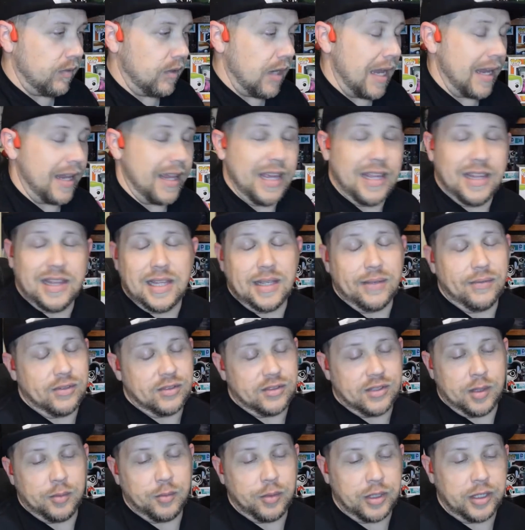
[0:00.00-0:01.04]
I can't think of
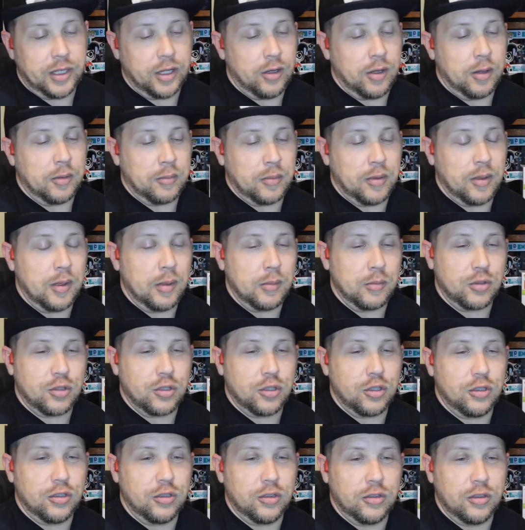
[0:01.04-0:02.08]
his name right now. I'm, I'm
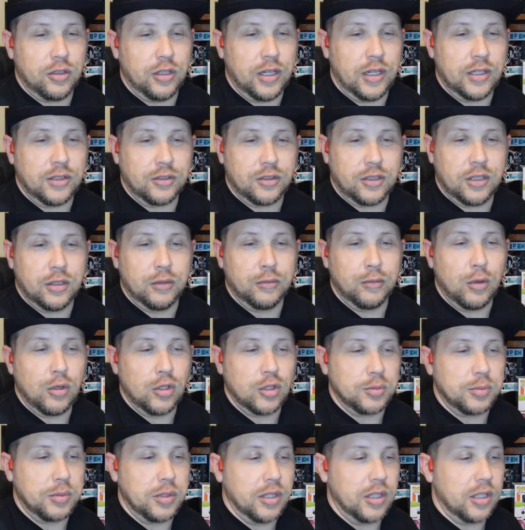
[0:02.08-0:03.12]
sure you guys are gonna
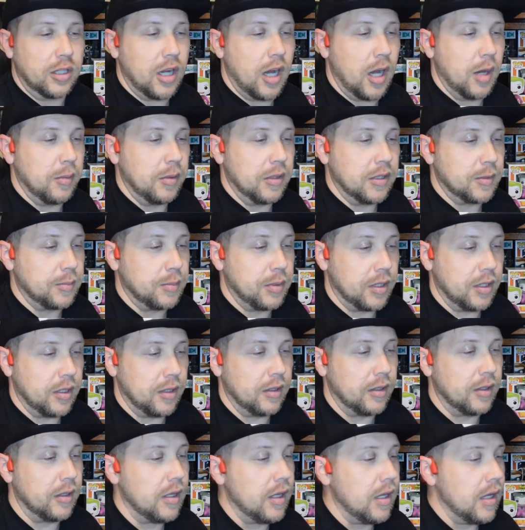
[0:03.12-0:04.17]
roast me in the comments, but
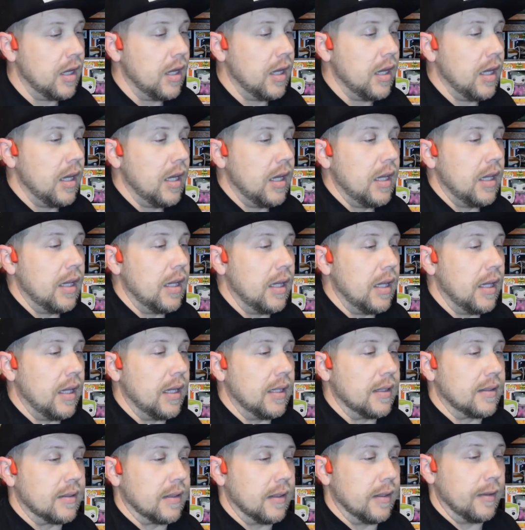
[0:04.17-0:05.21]
uh,
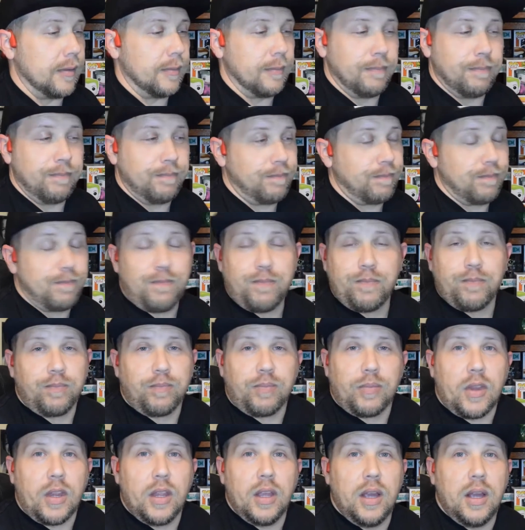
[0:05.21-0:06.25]
it's a um,
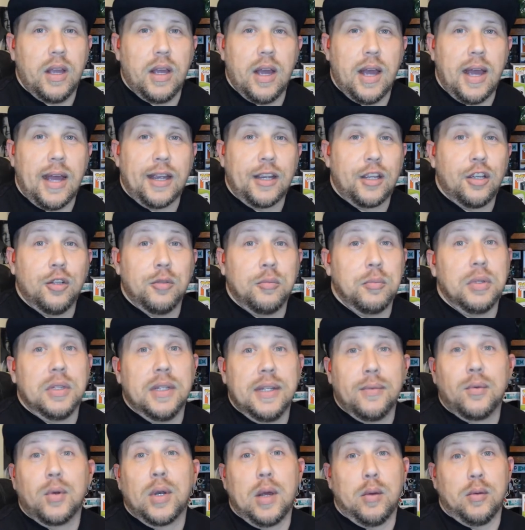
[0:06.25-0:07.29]
couldn't
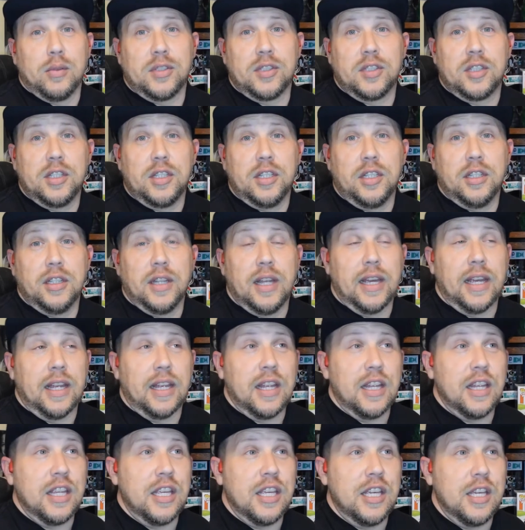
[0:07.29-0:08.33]
believe what I was seeing.
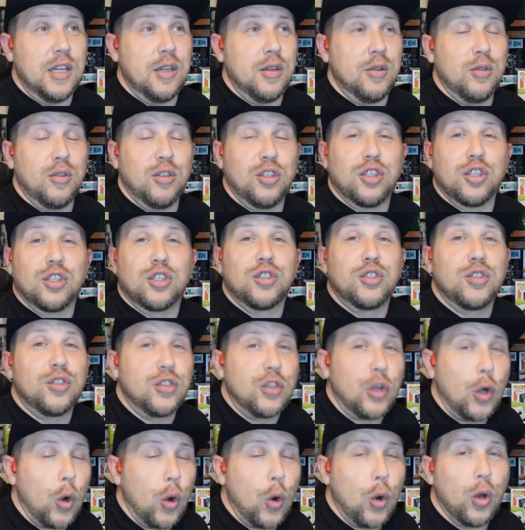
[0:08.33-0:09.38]
Like he just
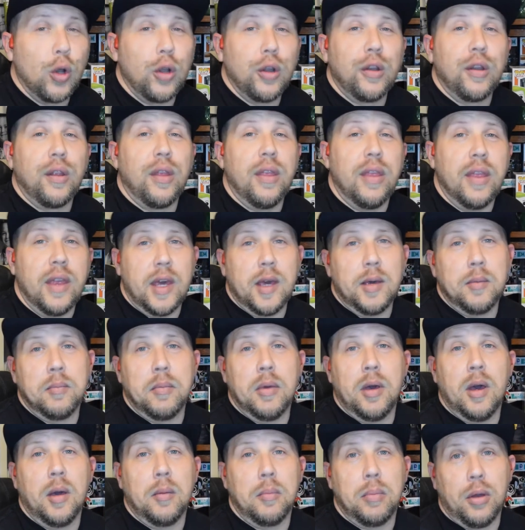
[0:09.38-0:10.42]
tore
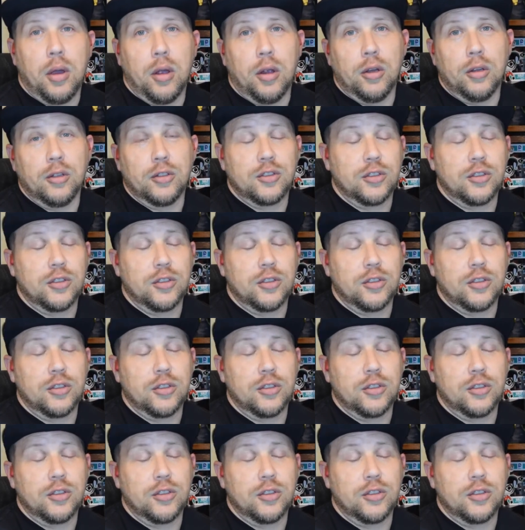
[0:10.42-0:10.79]
them apart.